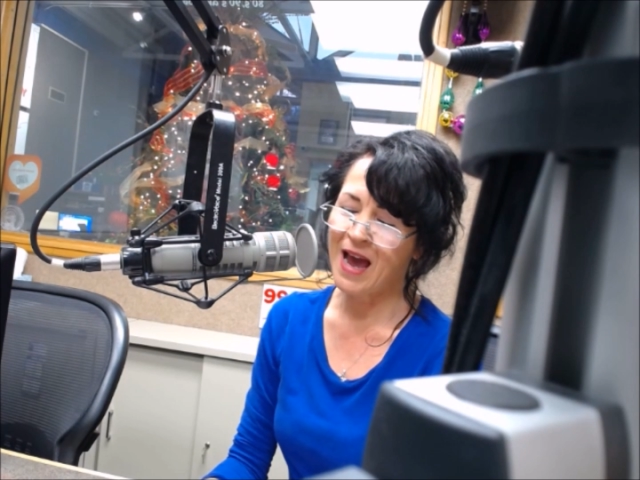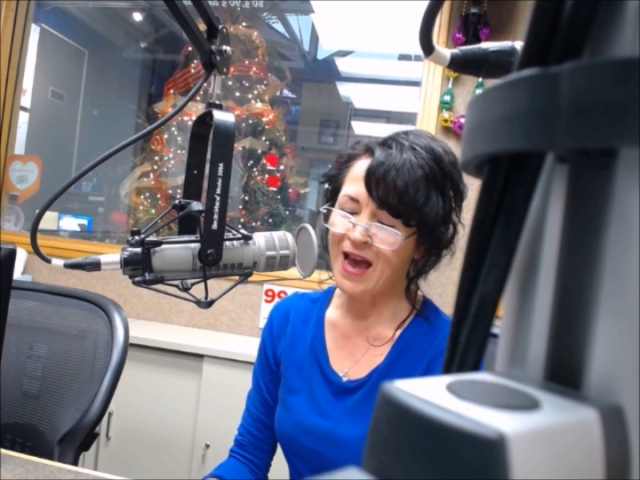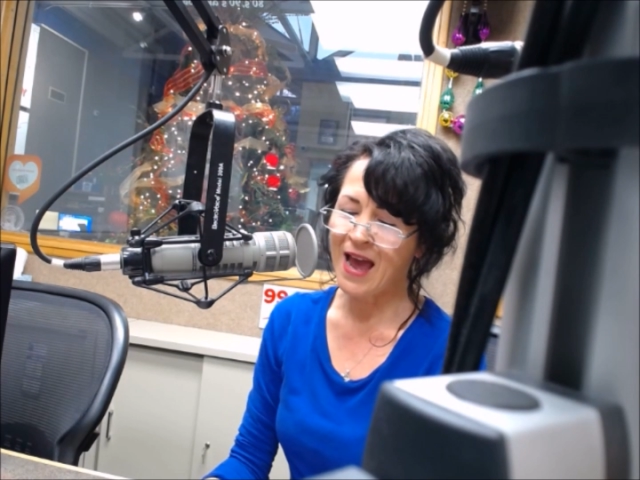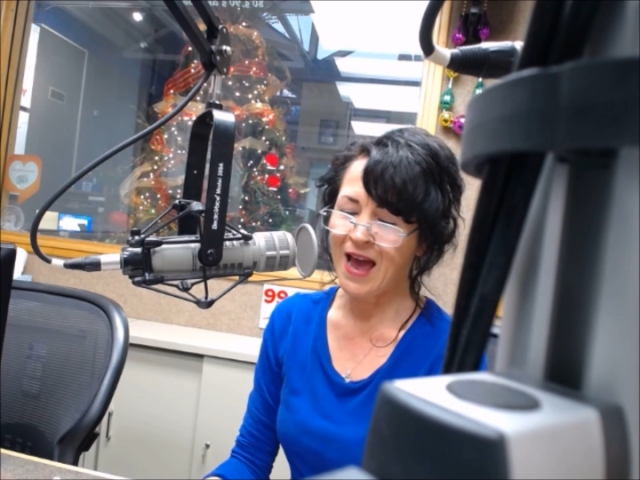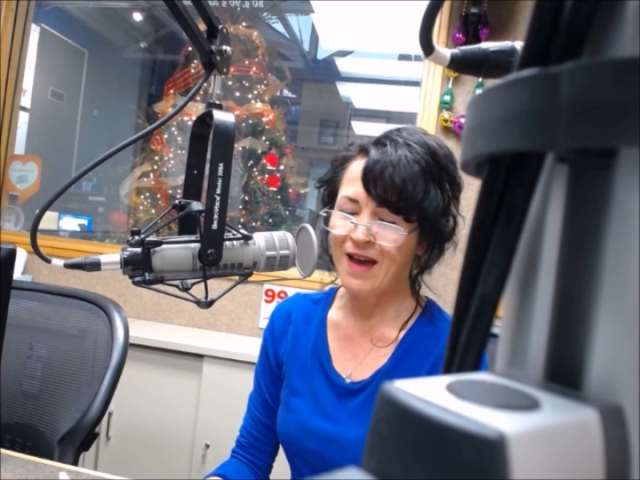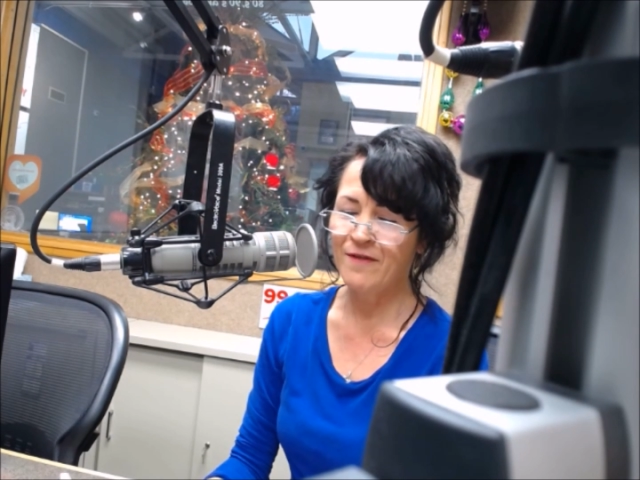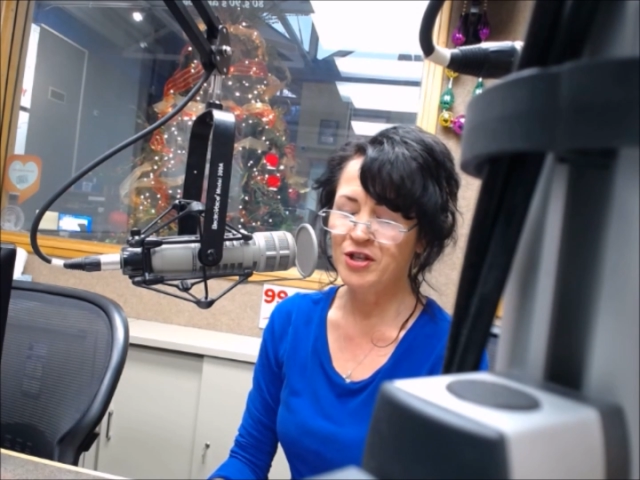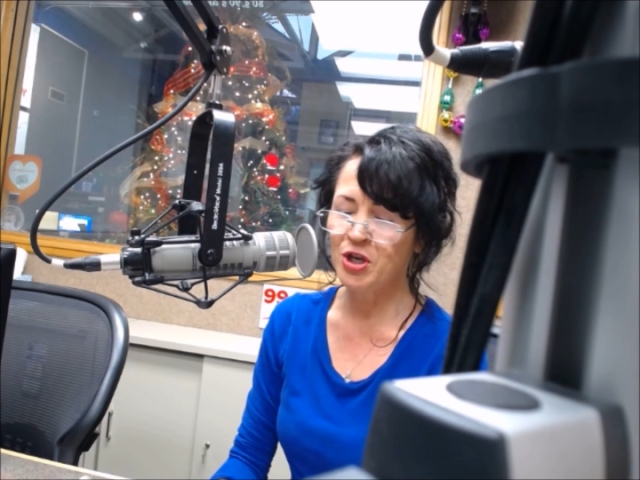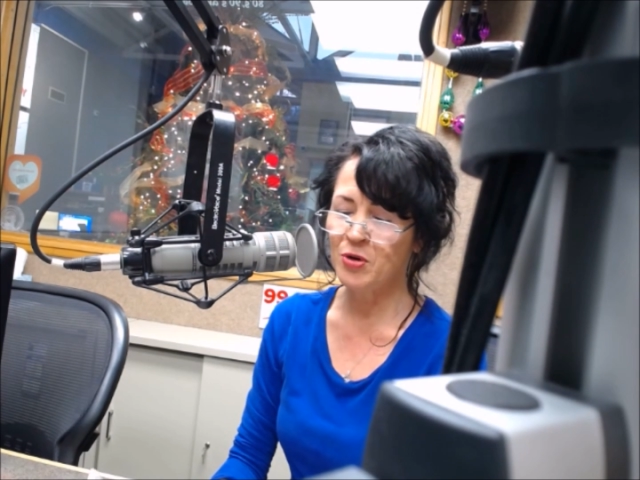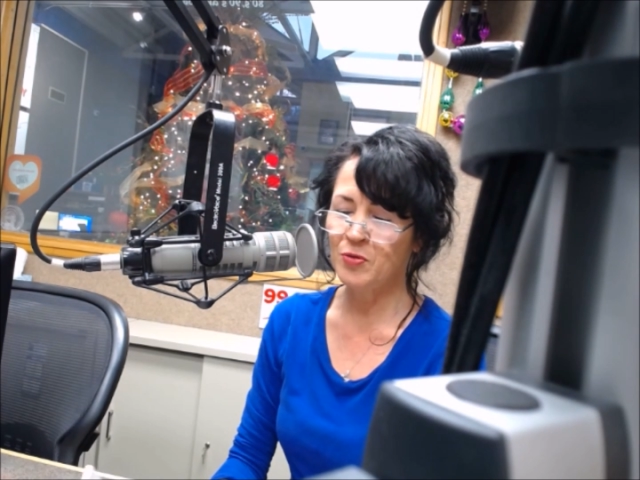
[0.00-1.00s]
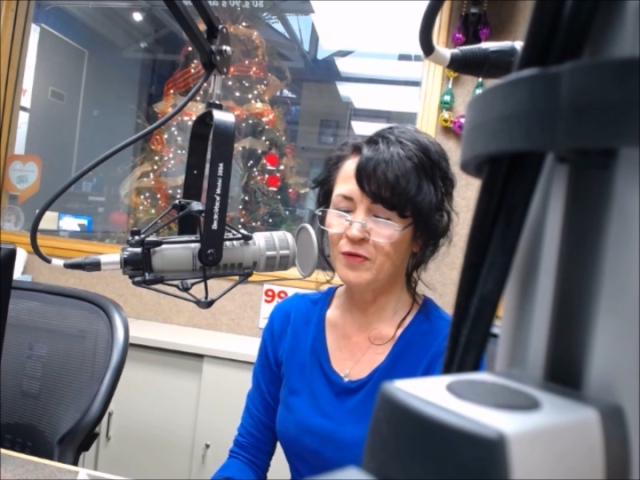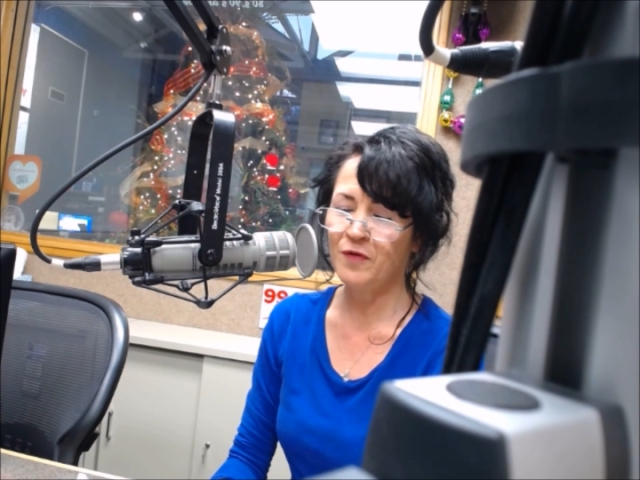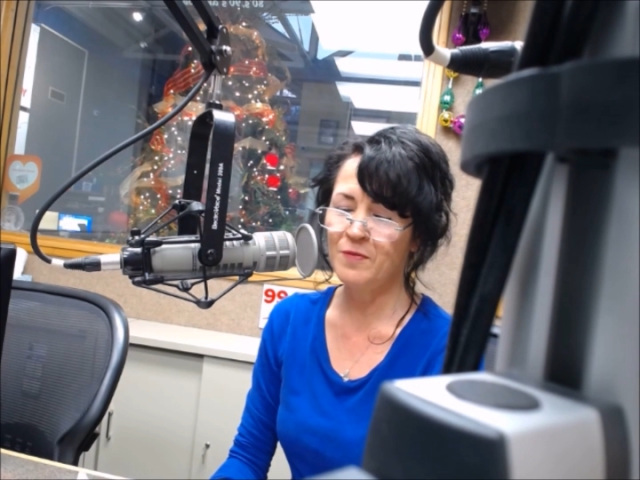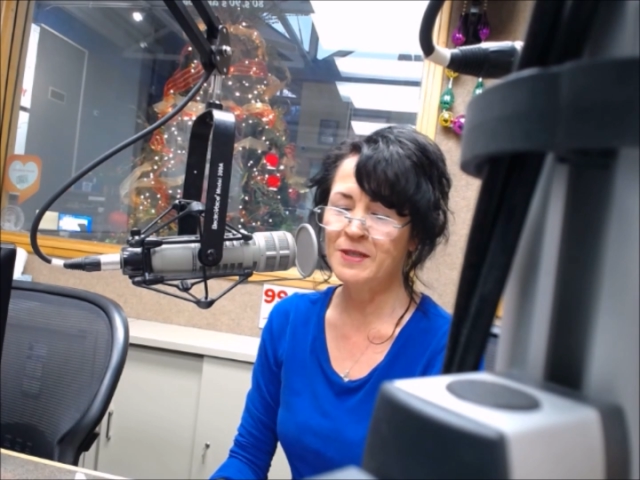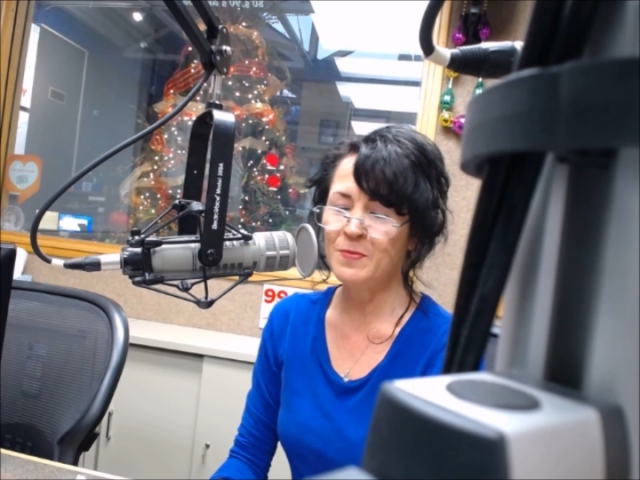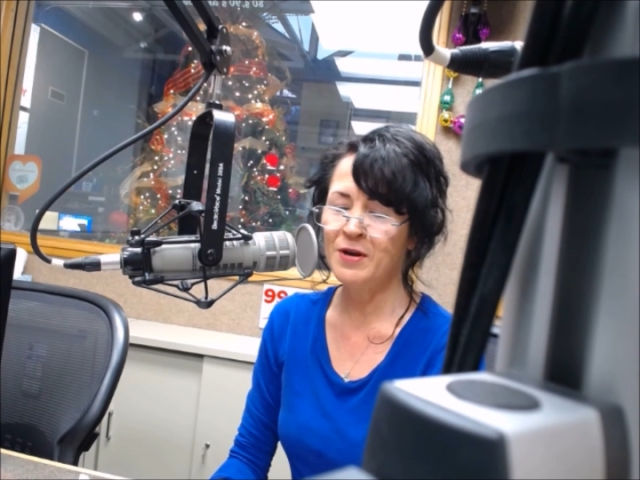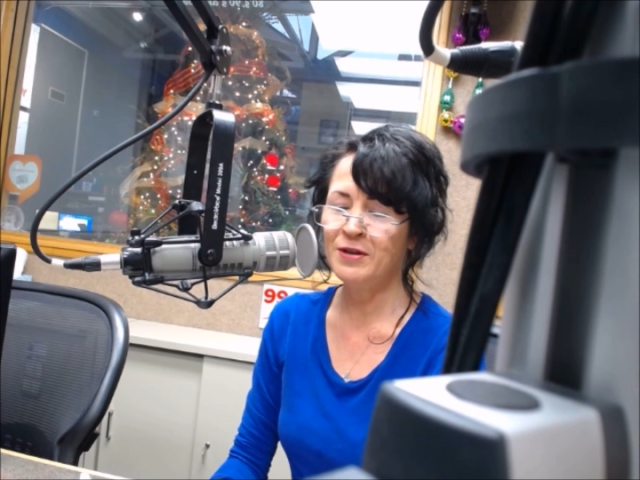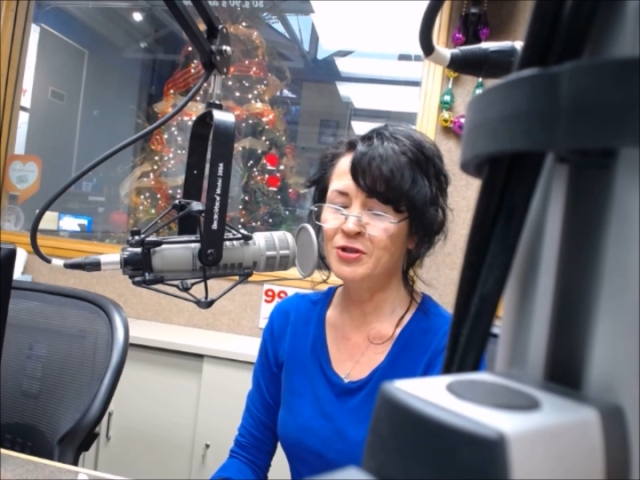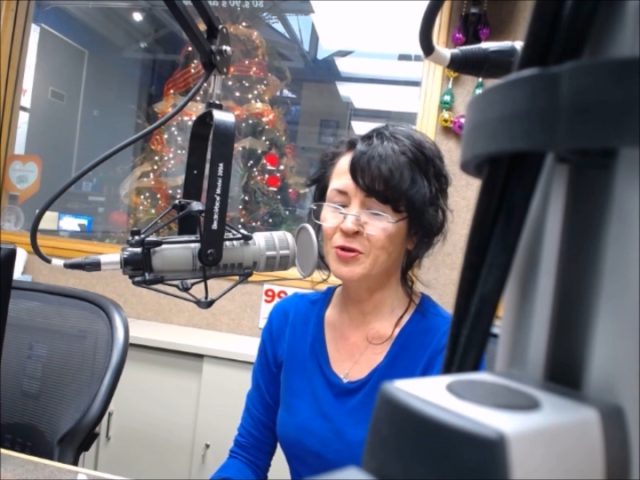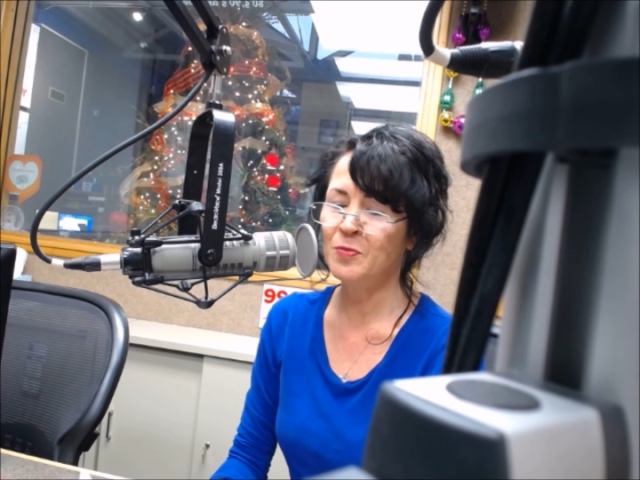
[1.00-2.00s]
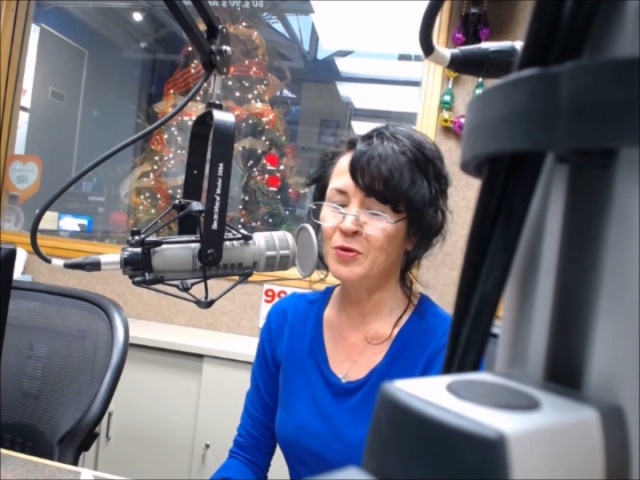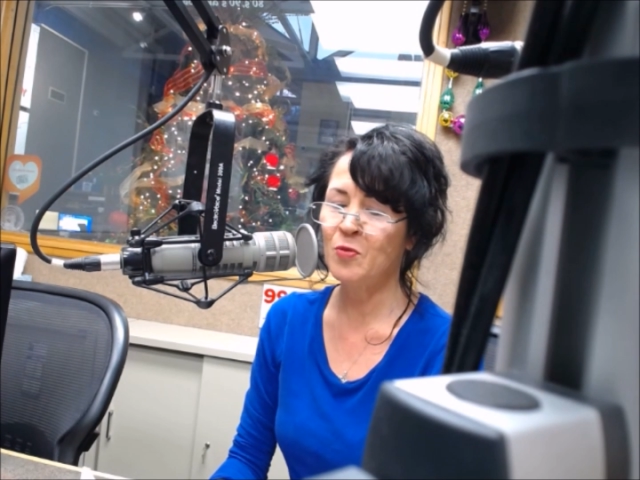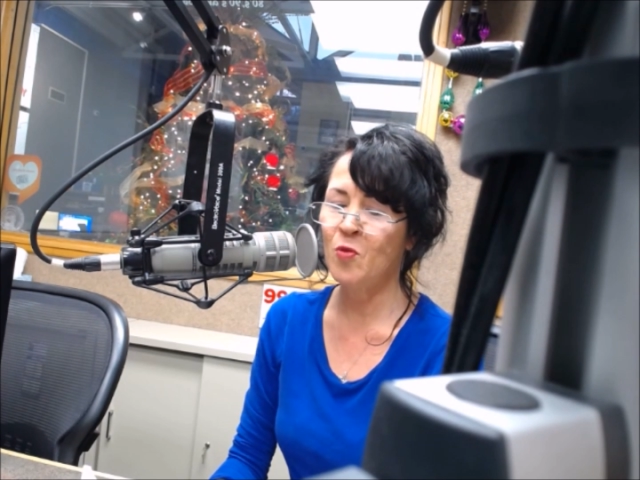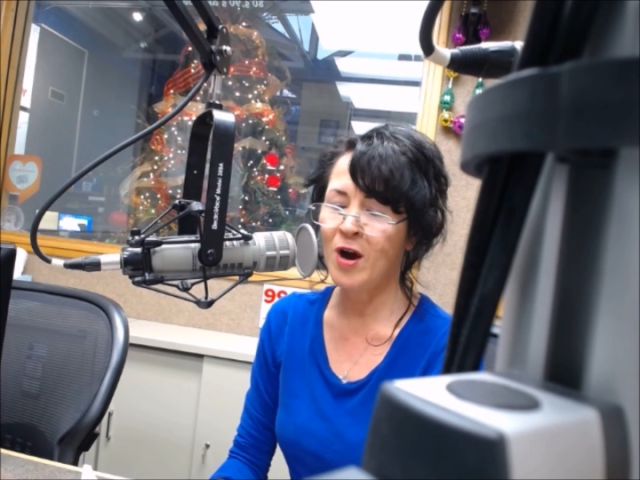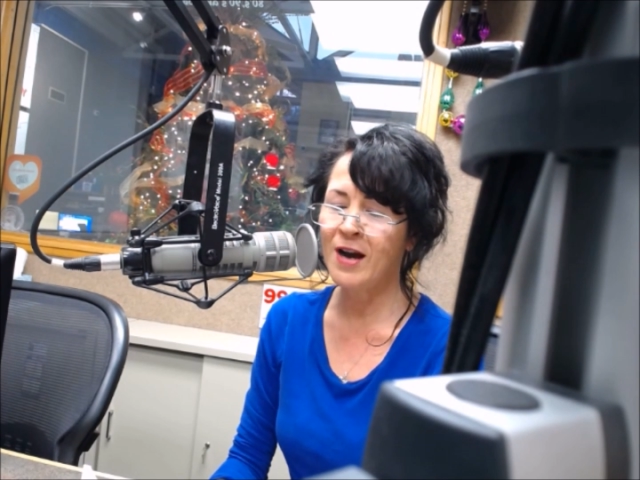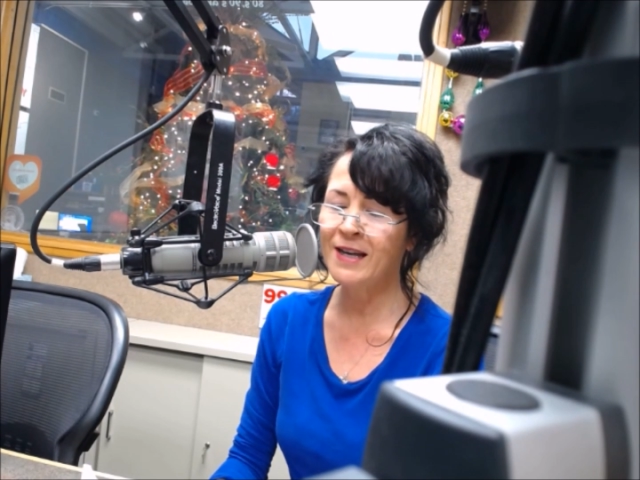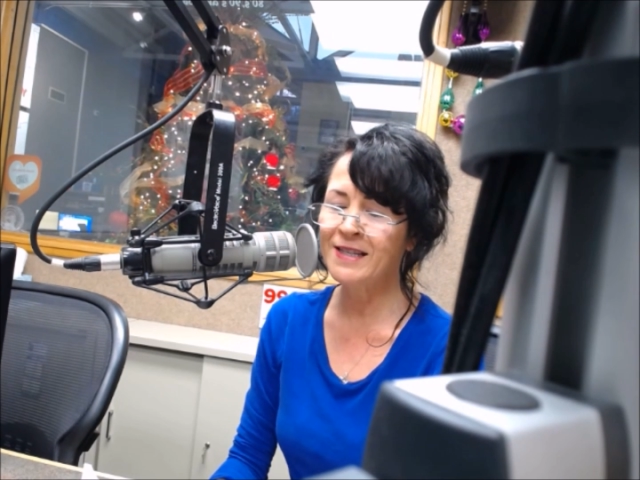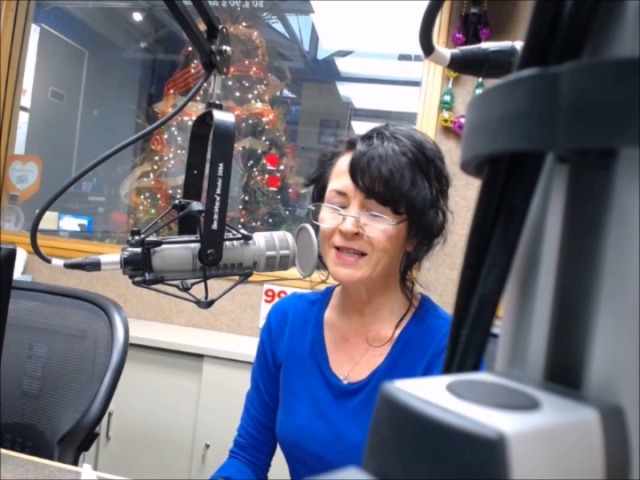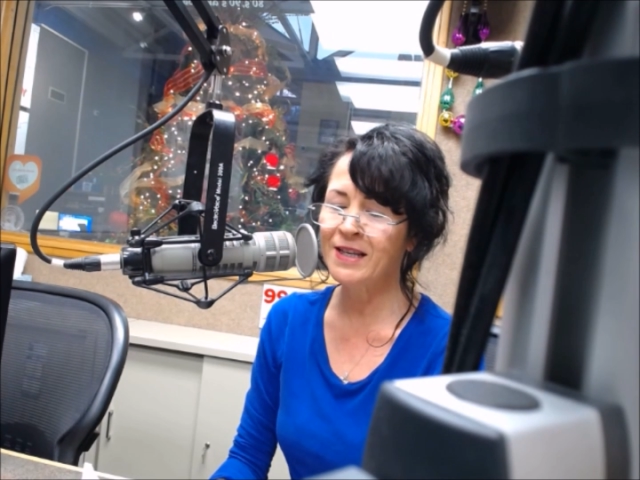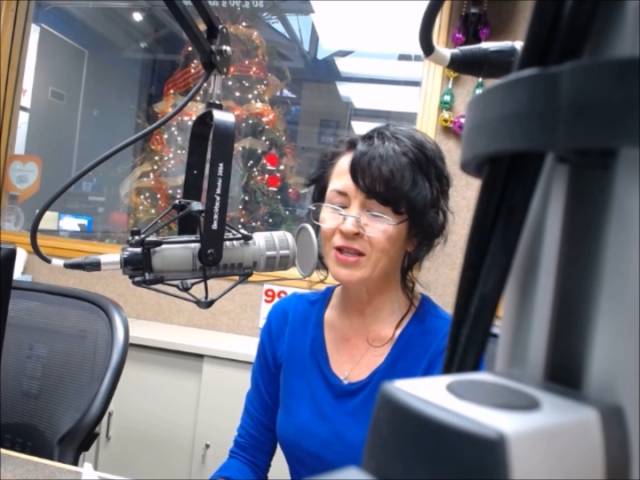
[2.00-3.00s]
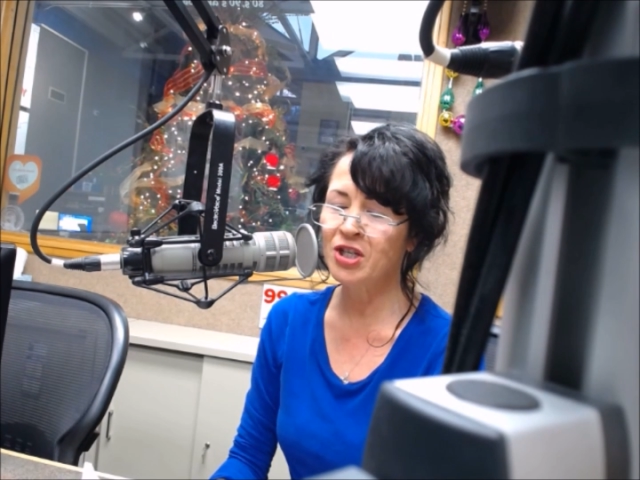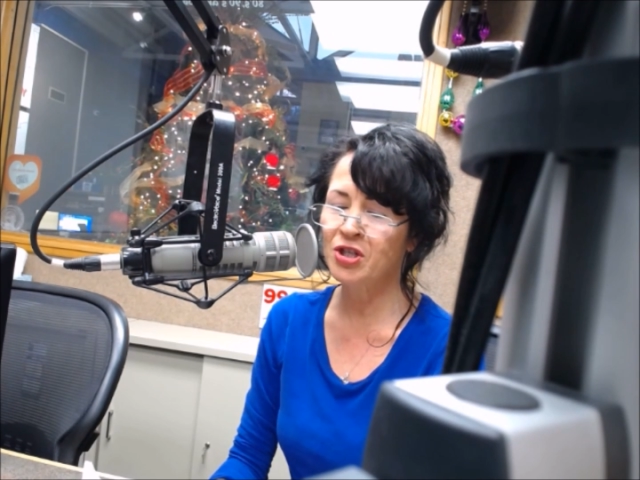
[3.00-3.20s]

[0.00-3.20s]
I have a joke from Miss Mary's joke book. What you got? Why did the